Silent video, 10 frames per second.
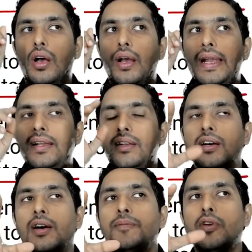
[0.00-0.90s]
in
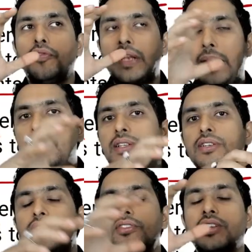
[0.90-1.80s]
terms of climate
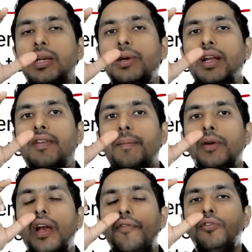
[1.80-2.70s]
change, sustainable development,
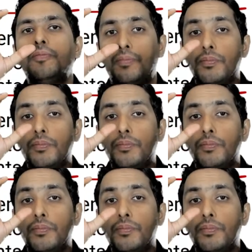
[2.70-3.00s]
you have to